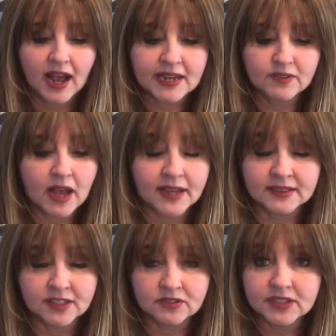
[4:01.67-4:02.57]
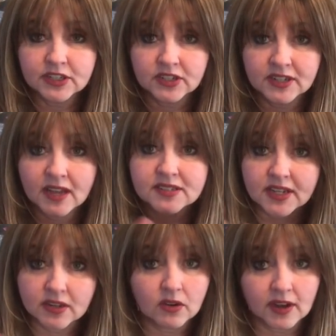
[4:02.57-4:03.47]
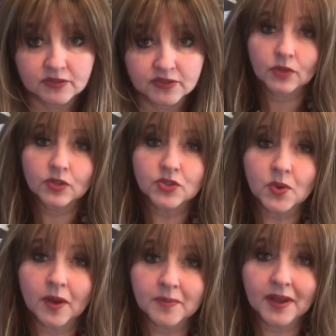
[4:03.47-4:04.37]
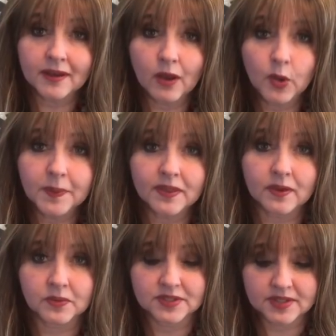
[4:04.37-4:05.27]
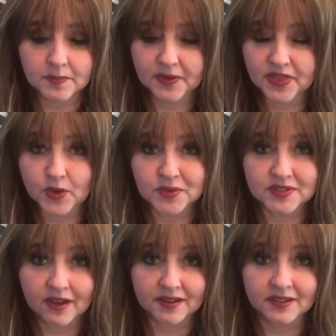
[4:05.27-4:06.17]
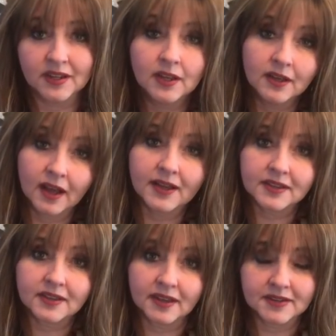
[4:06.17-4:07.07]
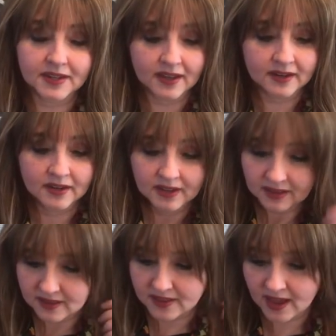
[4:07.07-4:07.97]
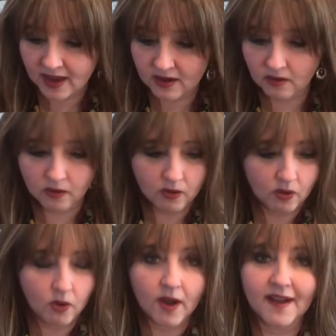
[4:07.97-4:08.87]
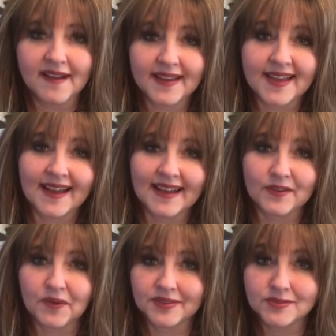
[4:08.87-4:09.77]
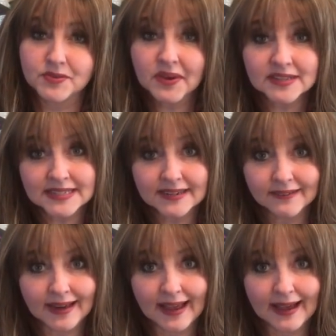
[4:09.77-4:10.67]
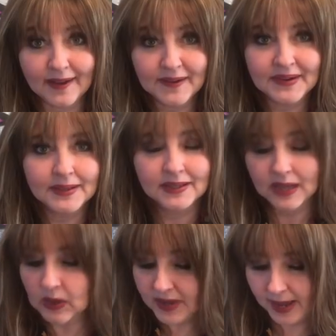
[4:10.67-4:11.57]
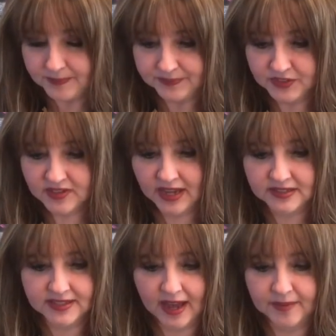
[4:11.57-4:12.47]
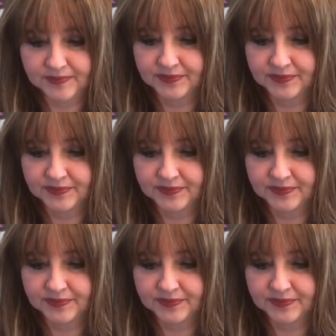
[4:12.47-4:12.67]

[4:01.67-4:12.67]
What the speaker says: I literally could not take it off. So I'm kind of hoping that once I put those on, and I could kind of get that off. I got all the dogs here now. Okay, so that's that.